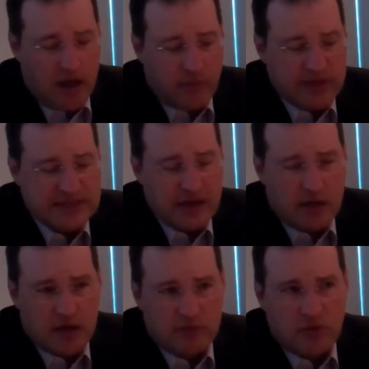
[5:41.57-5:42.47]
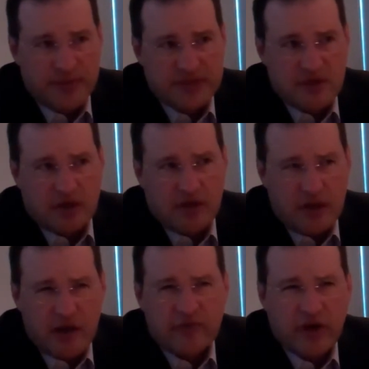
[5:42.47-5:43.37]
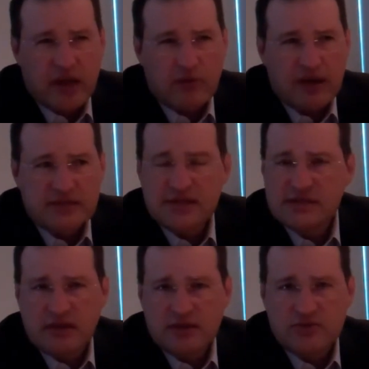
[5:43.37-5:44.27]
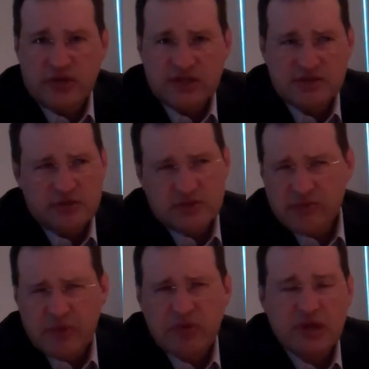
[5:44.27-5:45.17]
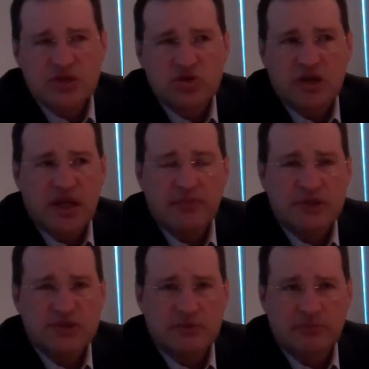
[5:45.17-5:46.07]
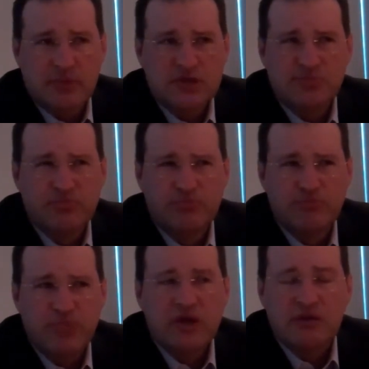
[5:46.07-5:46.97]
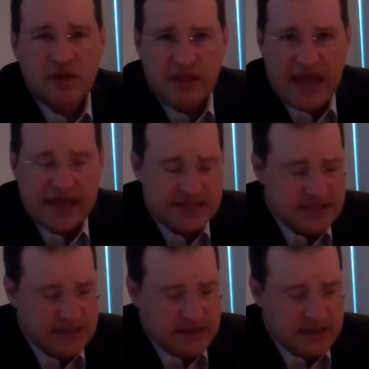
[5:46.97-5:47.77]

We see our enrollment target hovering around 620 students. We really shouldn't get much bigger than that.